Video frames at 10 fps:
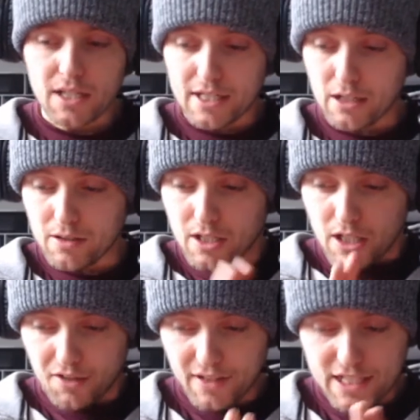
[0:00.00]
Now,
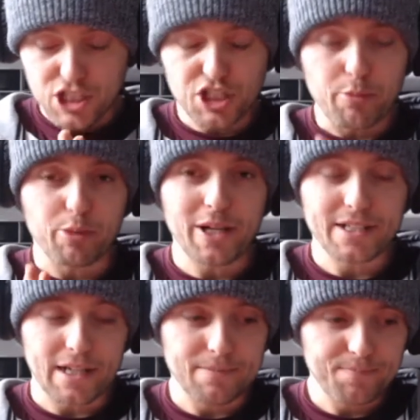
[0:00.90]
a relationship
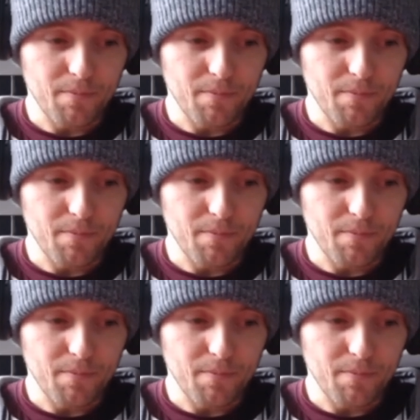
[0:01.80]
breakdown,